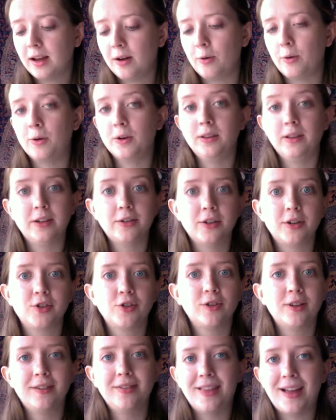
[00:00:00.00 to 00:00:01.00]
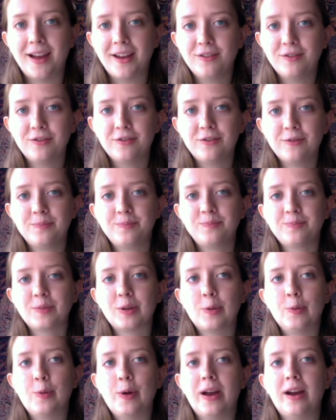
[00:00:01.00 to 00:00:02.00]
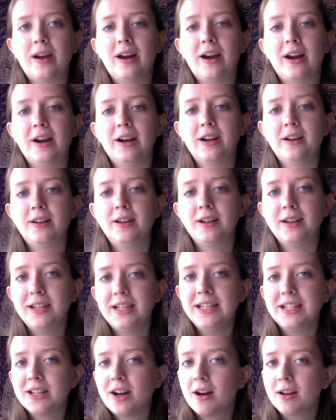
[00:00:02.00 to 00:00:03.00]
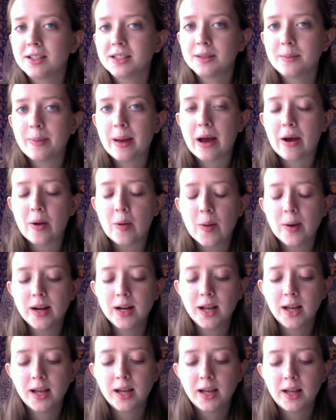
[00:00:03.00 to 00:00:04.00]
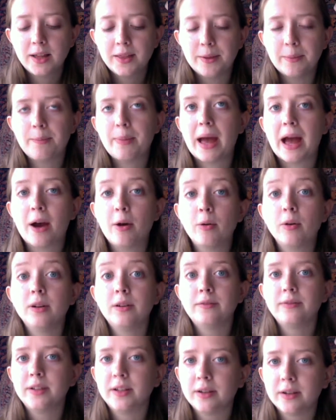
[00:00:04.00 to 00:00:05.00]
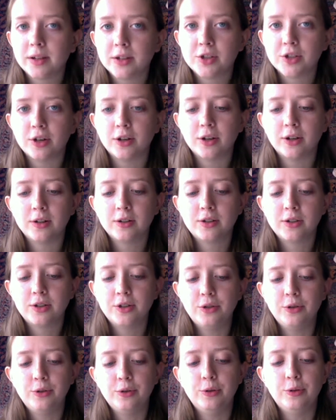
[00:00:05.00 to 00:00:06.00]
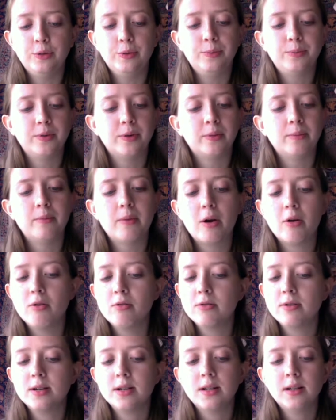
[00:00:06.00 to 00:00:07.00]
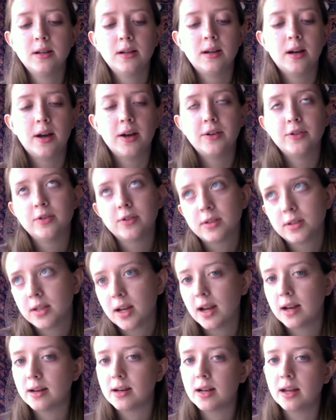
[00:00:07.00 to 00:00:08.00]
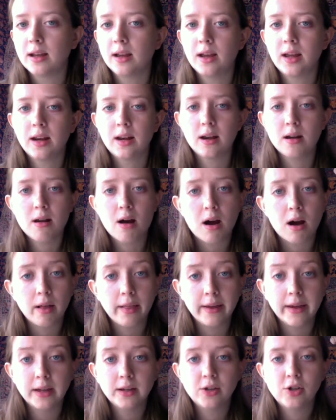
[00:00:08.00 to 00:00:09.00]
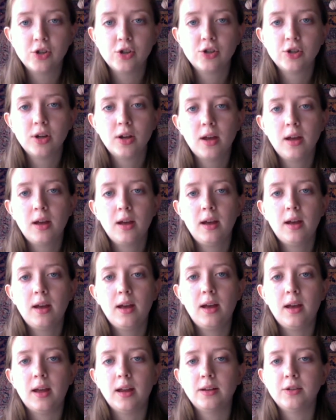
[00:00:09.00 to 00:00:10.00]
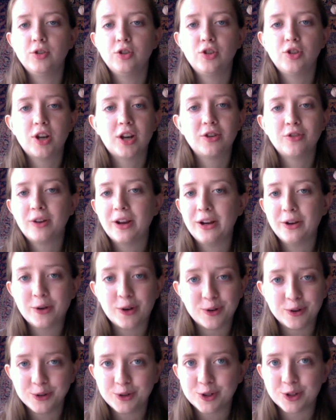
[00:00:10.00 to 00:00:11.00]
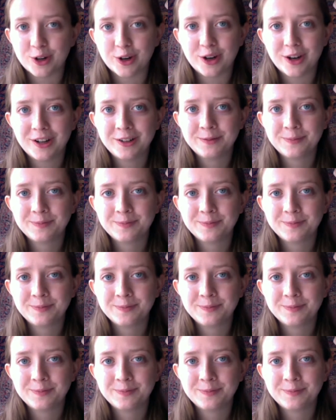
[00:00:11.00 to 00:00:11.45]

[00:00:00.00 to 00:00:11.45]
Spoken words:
or Literature and Life, where he talks about the power of literature to promote understanding and knowledge and generate culture.